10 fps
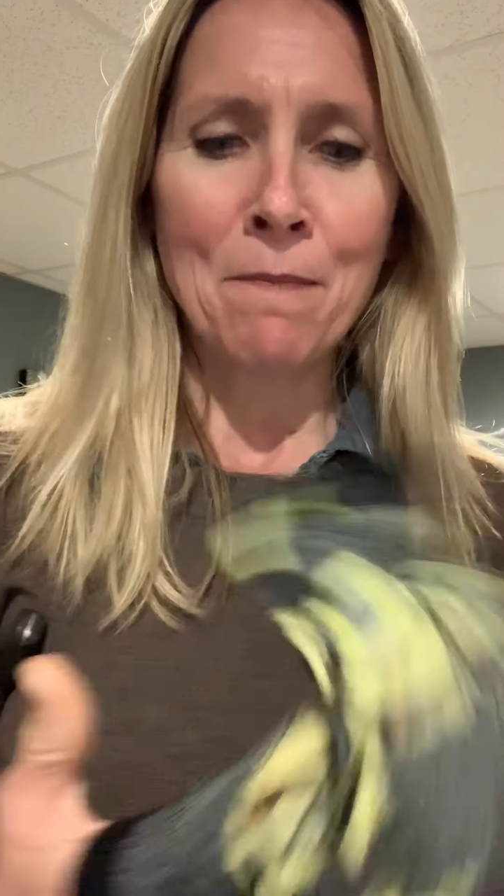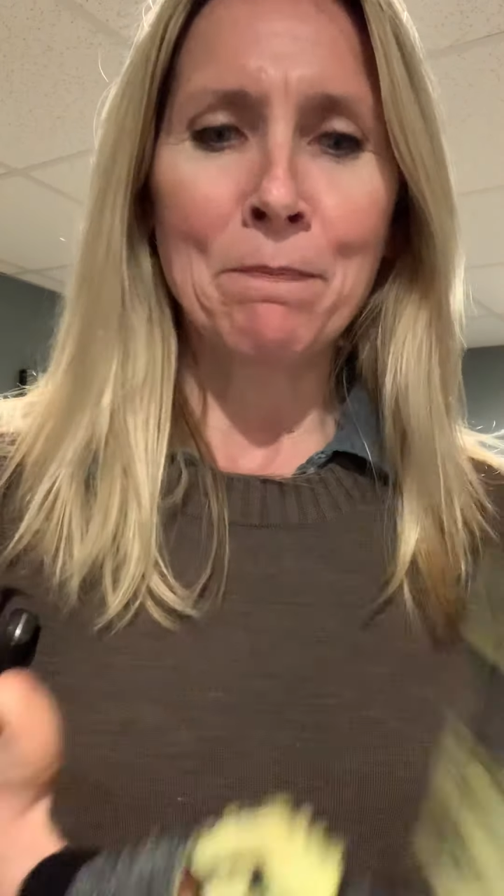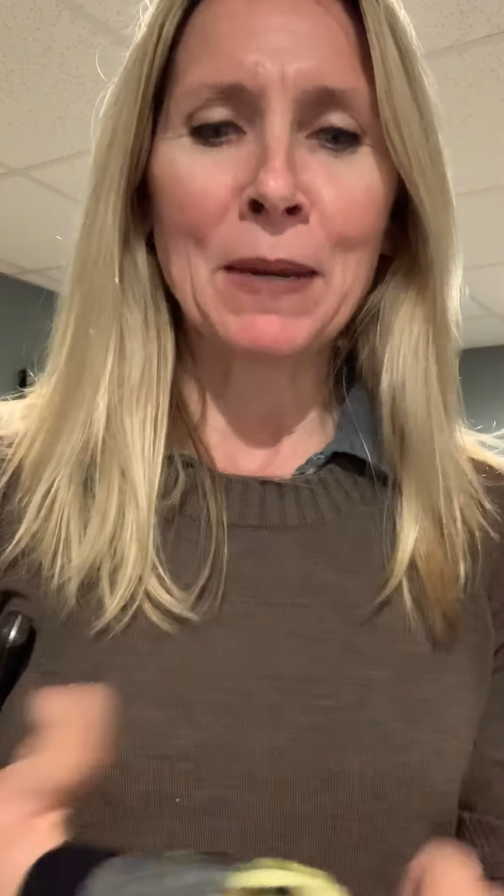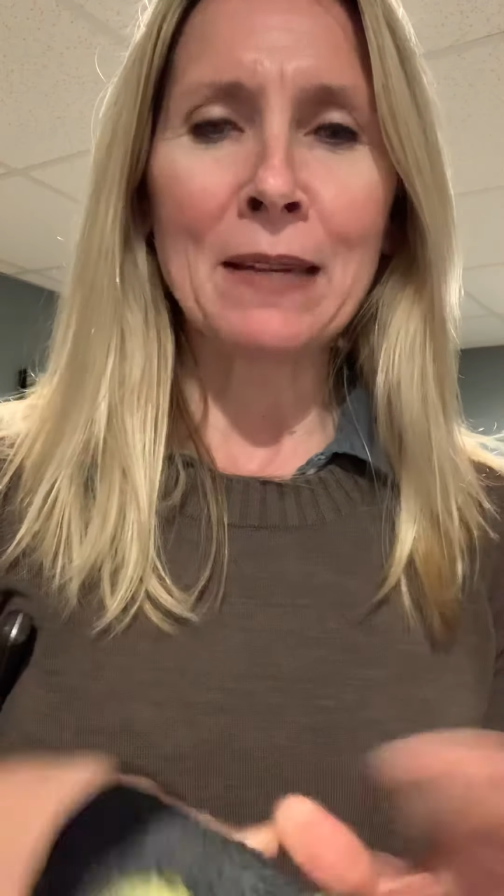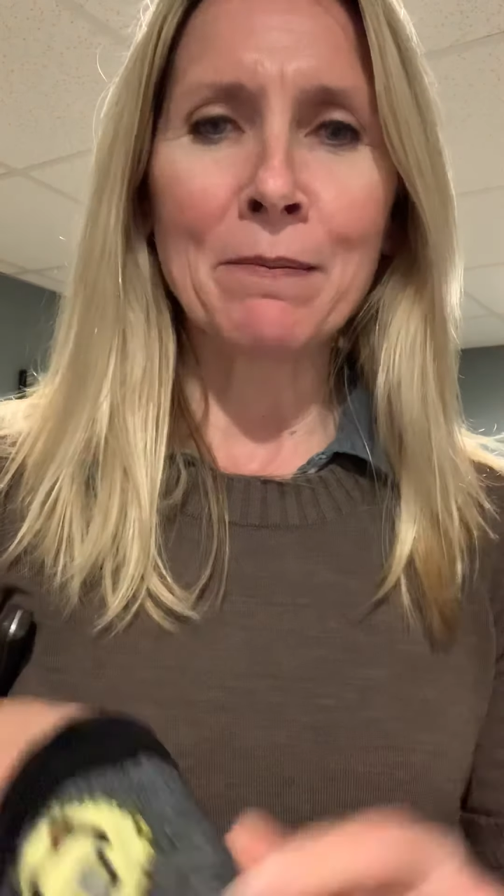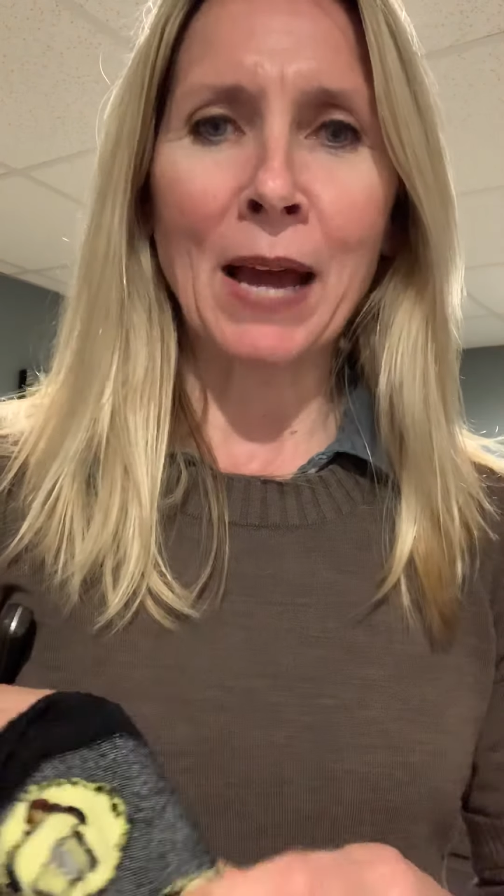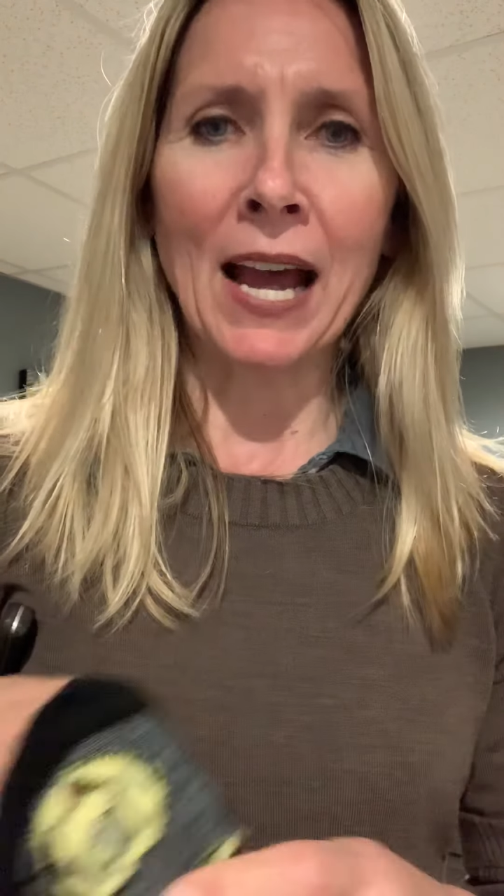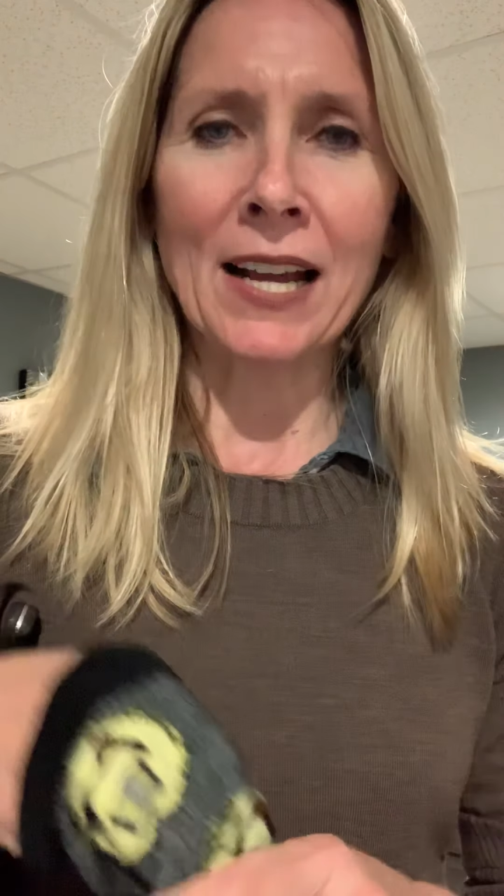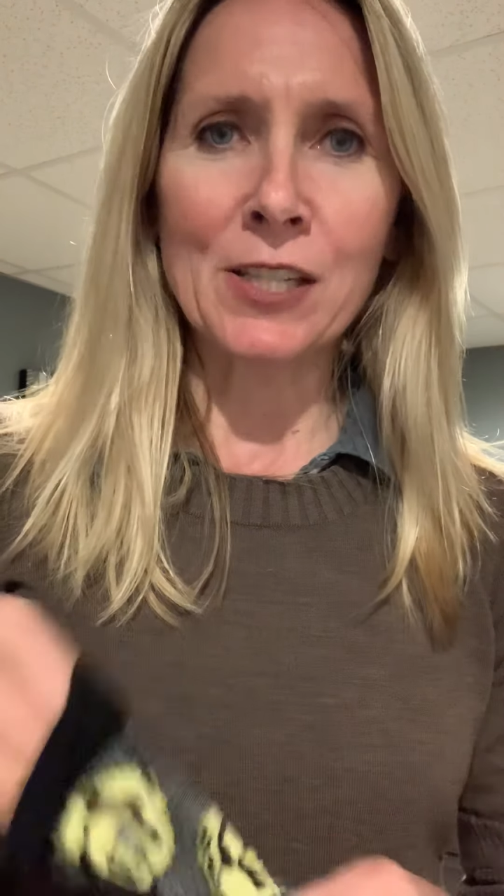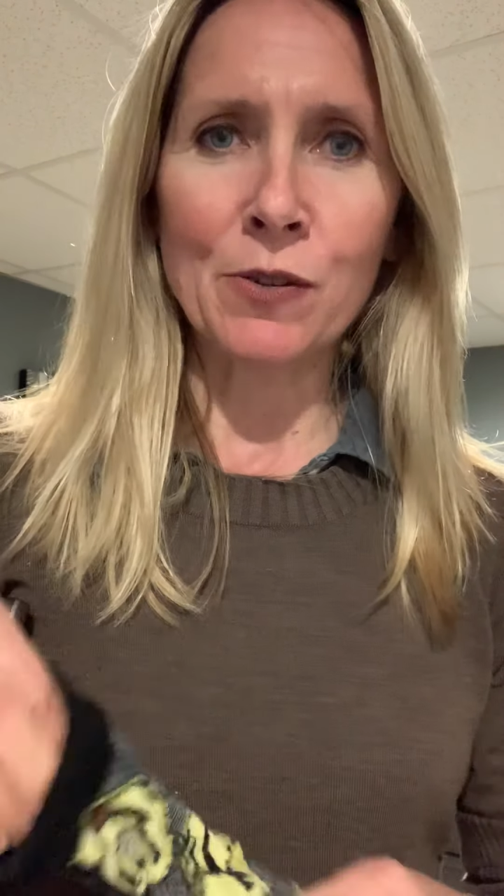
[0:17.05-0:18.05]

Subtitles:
bean bags.